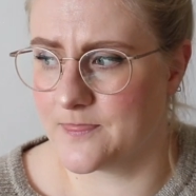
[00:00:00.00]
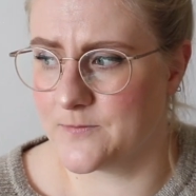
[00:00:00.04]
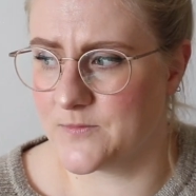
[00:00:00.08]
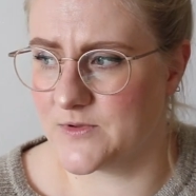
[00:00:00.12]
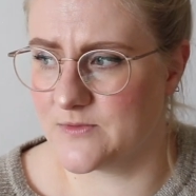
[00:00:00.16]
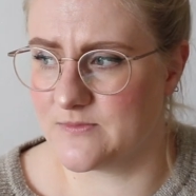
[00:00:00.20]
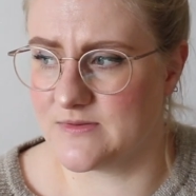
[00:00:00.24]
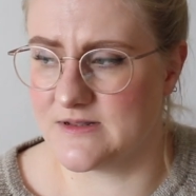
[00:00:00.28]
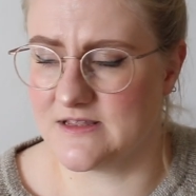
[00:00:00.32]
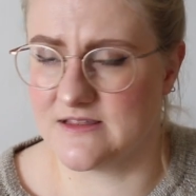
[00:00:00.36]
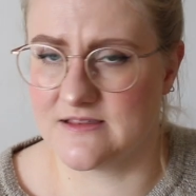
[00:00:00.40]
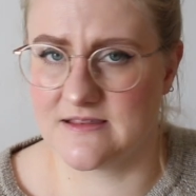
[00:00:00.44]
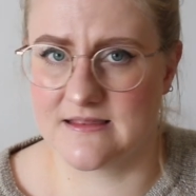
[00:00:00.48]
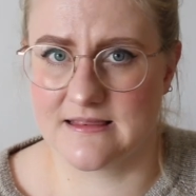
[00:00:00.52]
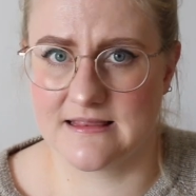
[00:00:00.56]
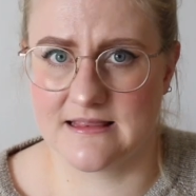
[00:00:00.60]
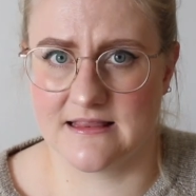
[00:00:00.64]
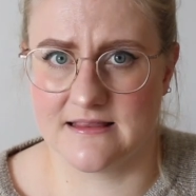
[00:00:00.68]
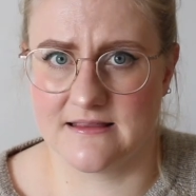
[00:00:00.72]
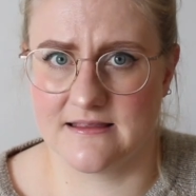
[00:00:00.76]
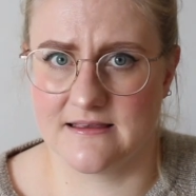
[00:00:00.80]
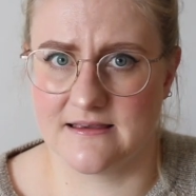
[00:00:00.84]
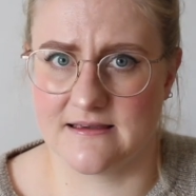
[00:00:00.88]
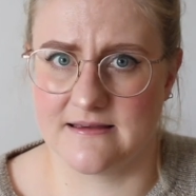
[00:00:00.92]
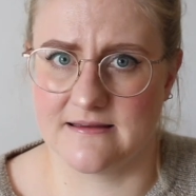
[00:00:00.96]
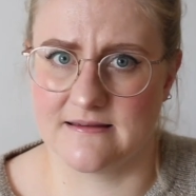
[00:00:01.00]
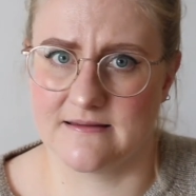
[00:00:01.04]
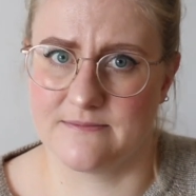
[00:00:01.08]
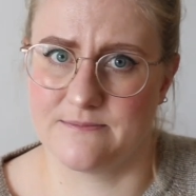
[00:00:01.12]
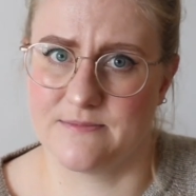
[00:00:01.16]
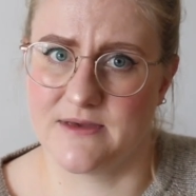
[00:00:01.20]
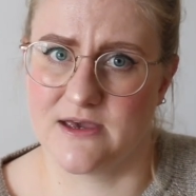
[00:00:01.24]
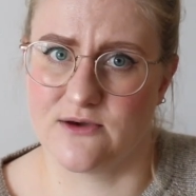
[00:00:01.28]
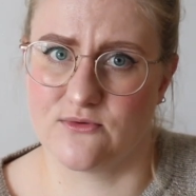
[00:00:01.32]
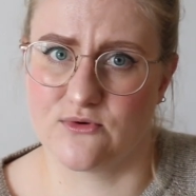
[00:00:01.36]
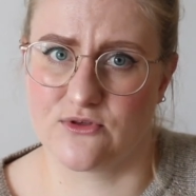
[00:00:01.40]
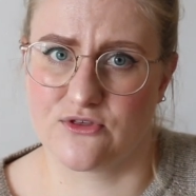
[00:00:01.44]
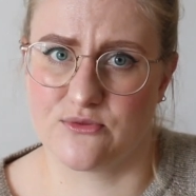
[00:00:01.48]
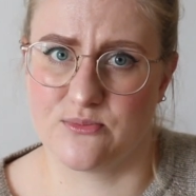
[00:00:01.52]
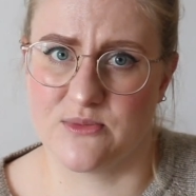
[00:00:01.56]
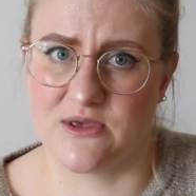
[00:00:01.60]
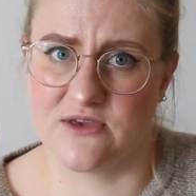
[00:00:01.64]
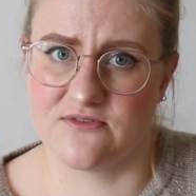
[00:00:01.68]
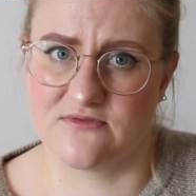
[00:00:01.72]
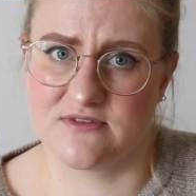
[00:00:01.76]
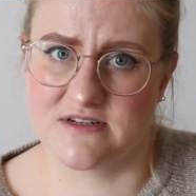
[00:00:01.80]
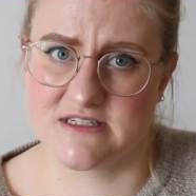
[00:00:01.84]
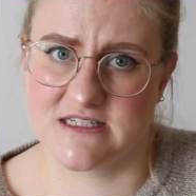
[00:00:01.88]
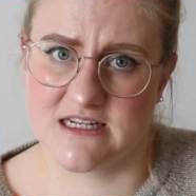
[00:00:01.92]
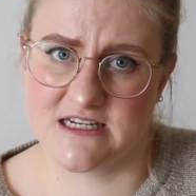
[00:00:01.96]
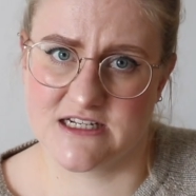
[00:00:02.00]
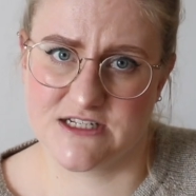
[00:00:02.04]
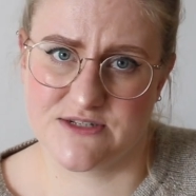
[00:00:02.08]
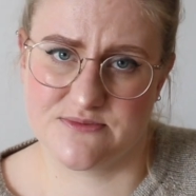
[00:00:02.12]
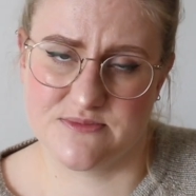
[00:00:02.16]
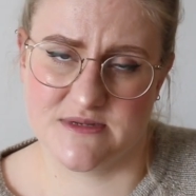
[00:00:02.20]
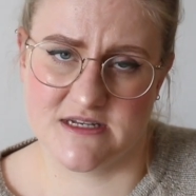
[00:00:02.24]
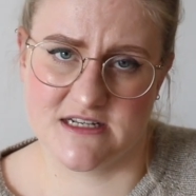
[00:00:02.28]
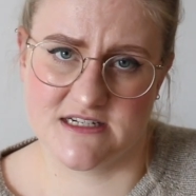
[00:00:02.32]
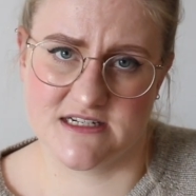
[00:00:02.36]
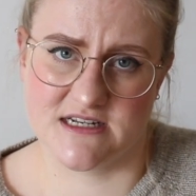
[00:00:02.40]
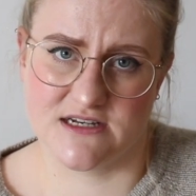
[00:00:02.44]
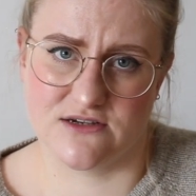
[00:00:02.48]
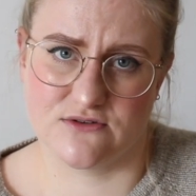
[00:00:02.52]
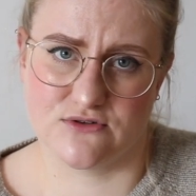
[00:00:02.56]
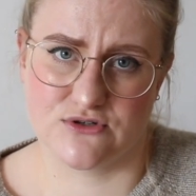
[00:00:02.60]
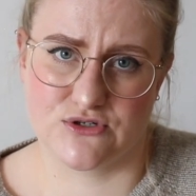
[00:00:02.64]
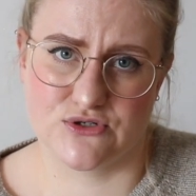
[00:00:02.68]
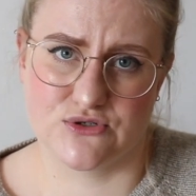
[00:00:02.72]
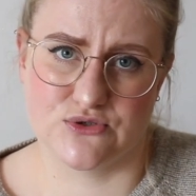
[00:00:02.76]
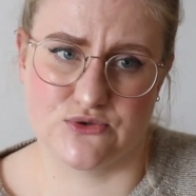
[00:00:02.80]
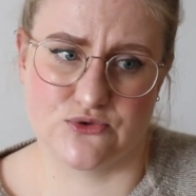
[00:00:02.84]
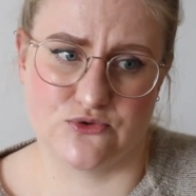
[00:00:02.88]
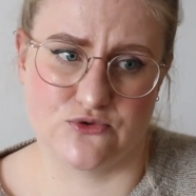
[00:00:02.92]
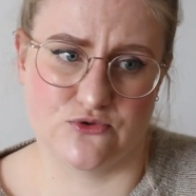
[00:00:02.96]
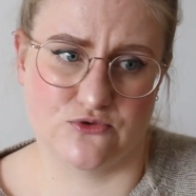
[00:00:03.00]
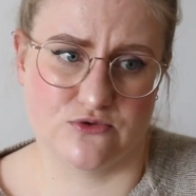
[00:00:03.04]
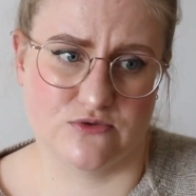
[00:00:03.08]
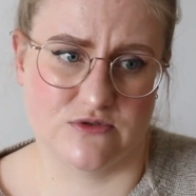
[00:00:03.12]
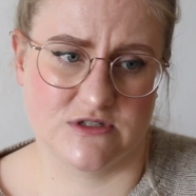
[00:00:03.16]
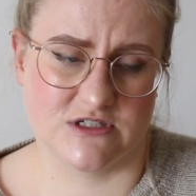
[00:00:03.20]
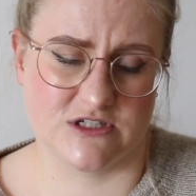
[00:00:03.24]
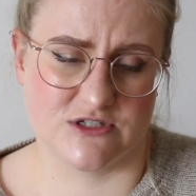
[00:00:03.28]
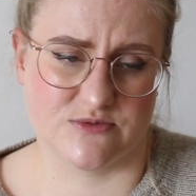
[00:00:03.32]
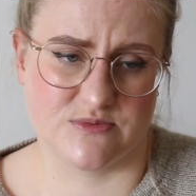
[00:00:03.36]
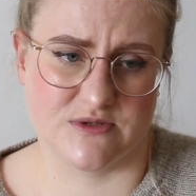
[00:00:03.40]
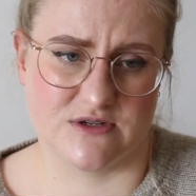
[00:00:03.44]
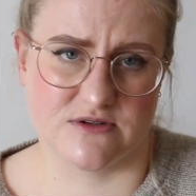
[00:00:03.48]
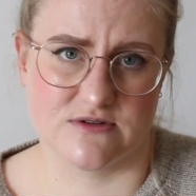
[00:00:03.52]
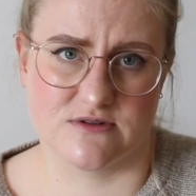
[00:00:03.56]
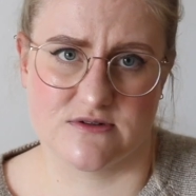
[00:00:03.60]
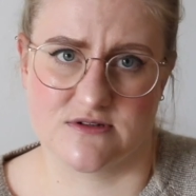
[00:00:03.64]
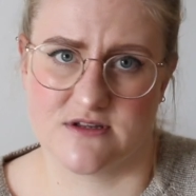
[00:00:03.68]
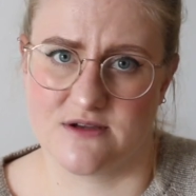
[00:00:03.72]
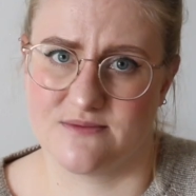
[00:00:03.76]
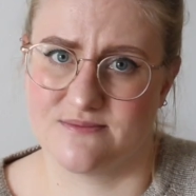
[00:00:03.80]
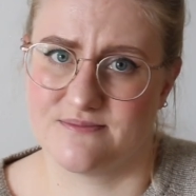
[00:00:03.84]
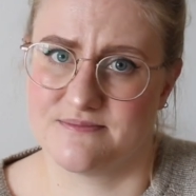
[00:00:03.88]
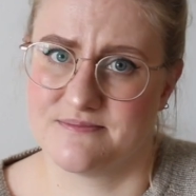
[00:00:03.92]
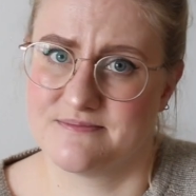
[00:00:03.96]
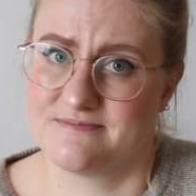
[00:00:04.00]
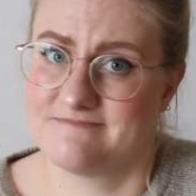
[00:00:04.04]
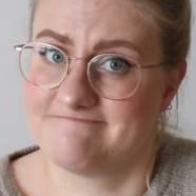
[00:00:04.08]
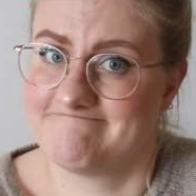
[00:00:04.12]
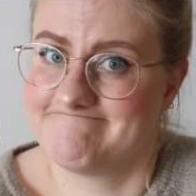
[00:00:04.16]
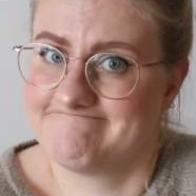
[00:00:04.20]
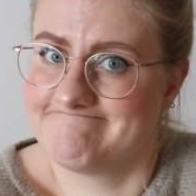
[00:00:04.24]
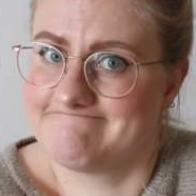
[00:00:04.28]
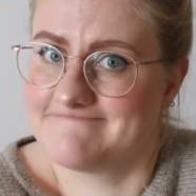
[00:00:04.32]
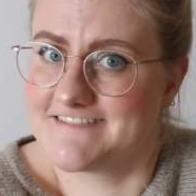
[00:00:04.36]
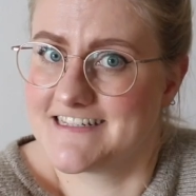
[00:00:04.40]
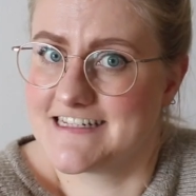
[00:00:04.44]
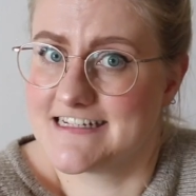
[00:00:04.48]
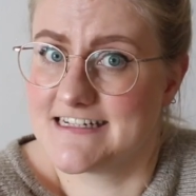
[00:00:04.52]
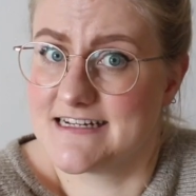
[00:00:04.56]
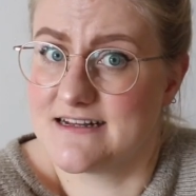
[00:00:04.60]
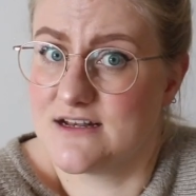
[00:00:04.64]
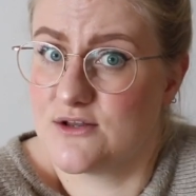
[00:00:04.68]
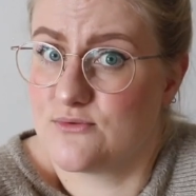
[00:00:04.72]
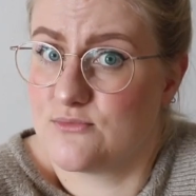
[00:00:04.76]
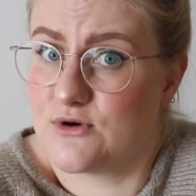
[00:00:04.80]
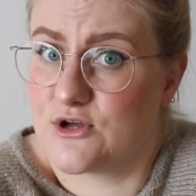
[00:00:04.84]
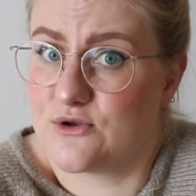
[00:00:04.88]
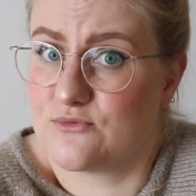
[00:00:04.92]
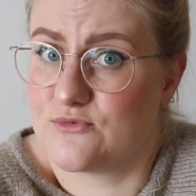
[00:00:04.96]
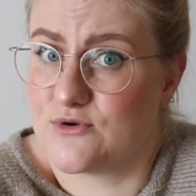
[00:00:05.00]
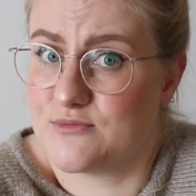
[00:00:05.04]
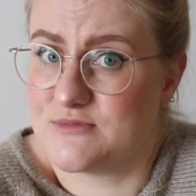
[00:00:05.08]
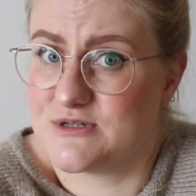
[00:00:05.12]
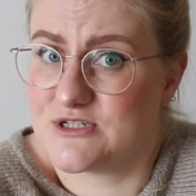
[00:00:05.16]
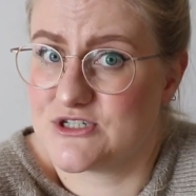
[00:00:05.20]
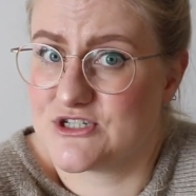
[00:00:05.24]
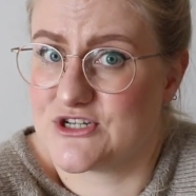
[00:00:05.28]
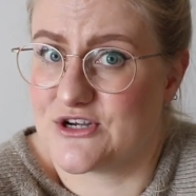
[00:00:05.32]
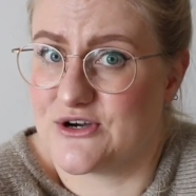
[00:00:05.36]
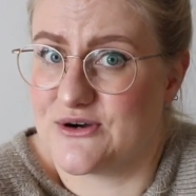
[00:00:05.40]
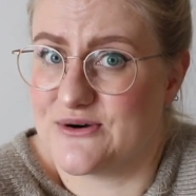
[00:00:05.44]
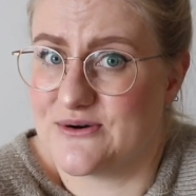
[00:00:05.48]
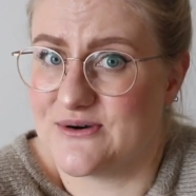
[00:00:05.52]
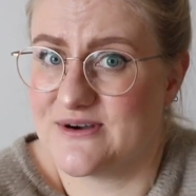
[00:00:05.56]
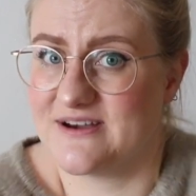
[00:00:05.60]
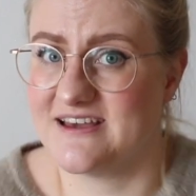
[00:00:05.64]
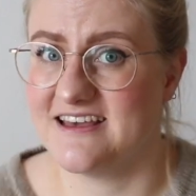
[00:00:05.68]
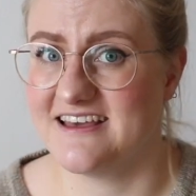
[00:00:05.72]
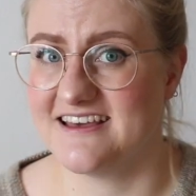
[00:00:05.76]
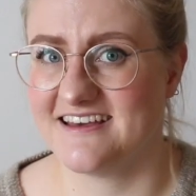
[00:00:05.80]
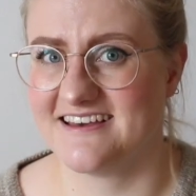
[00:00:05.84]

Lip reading: But please bear with me if it takes me a day or two, just because I'm still a one-woman show.